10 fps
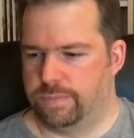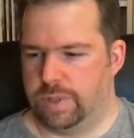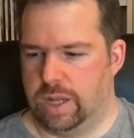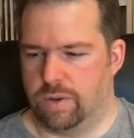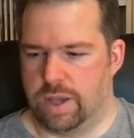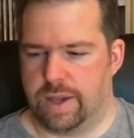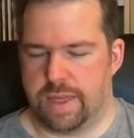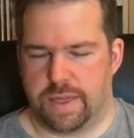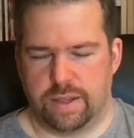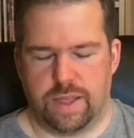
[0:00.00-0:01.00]
You
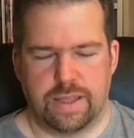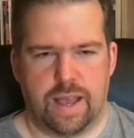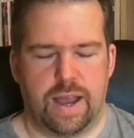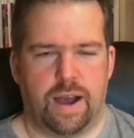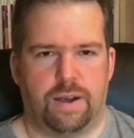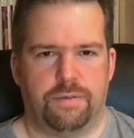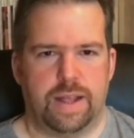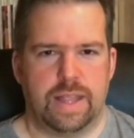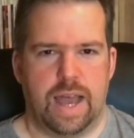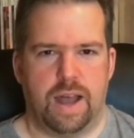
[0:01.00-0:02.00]
get things like Die Hard
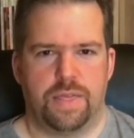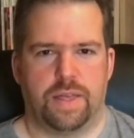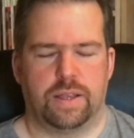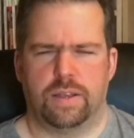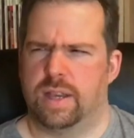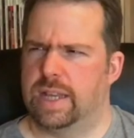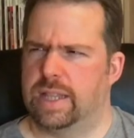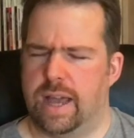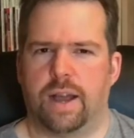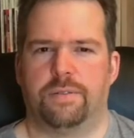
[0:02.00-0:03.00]
Vendetta and
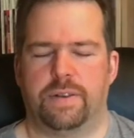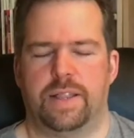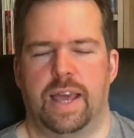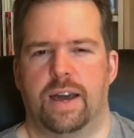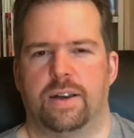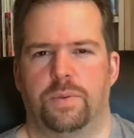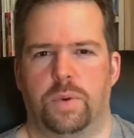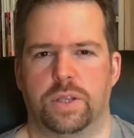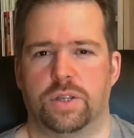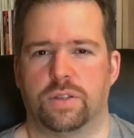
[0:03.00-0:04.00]
things. Die Hard Vendetta,
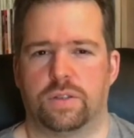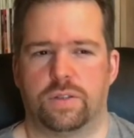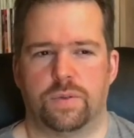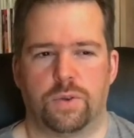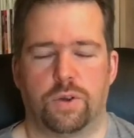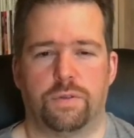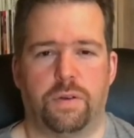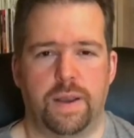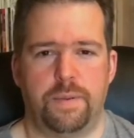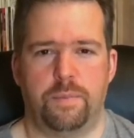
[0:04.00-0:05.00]
which is good
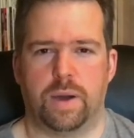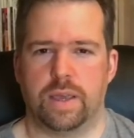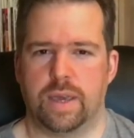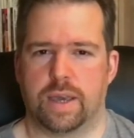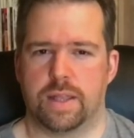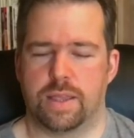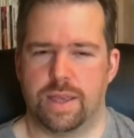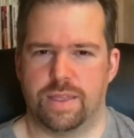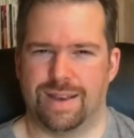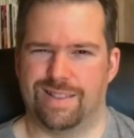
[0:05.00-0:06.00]
fun, but you can
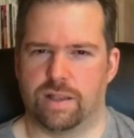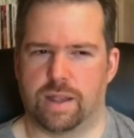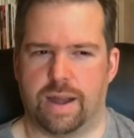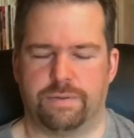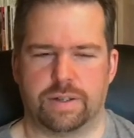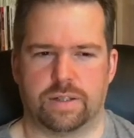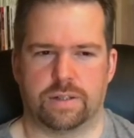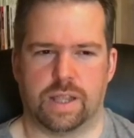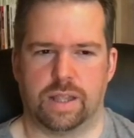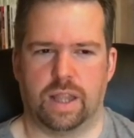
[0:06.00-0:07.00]
see that the graphics
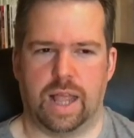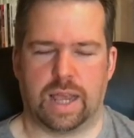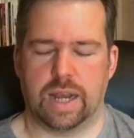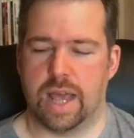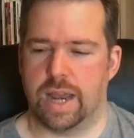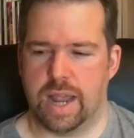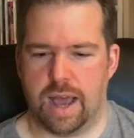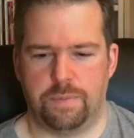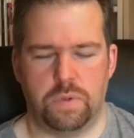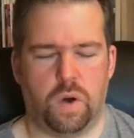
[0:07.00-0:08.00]
are slightly lacking. And
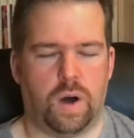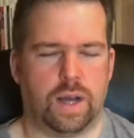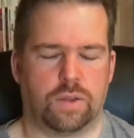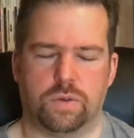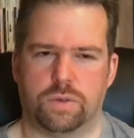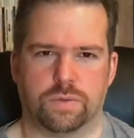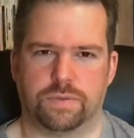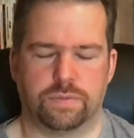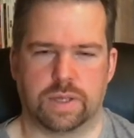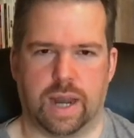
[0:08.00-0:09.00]
I'm not a
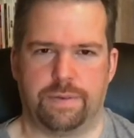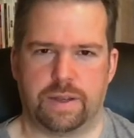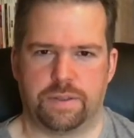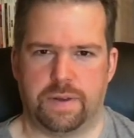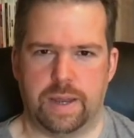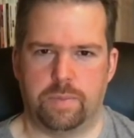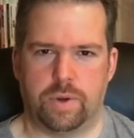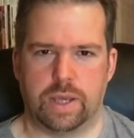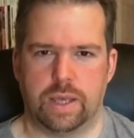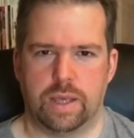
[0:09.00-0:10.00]
total graphics
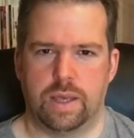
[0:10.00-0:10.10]
fanboy.